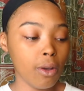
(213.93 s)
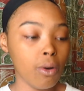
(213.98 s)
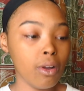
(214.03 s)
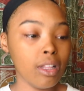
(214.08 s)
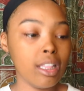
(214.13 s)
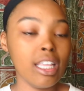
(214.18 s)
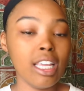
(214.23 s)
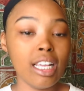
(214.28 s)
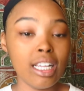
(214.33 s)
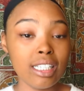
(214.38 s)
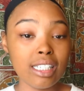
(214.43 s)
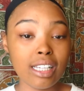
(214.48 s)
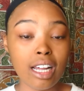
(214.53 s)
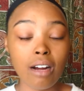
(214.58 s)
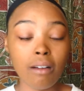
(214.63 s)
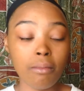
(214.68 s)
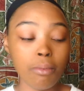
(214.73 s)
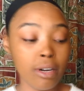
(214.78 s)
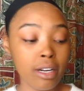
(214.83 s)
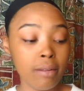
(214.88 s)
on things
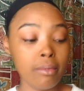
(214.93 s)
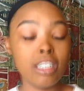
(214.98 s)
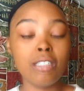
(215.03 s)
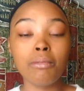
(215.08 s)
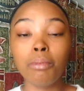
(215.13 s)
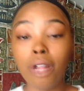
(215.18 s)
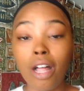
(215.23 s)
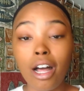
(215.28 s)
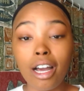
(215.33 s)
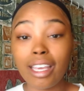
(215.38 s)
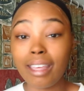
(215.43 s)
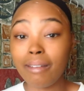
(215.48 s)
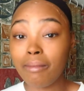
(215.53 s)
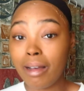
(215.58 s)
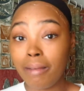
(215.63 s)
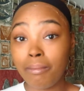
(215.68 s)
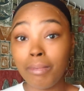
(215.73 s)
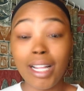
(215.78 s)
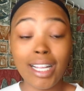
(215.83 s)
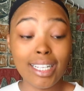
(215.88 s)
that are pretty much blocking
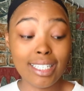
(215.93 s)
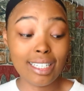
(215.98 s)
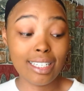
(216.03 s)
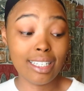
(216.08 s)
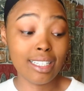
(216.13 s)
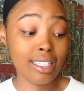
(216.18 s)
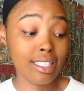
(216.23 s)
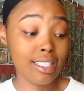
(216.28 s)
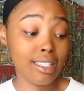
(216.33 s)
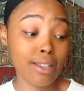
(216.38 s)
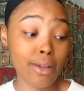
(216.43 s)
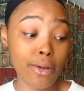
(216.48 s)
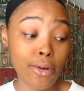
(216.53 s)
my blessings.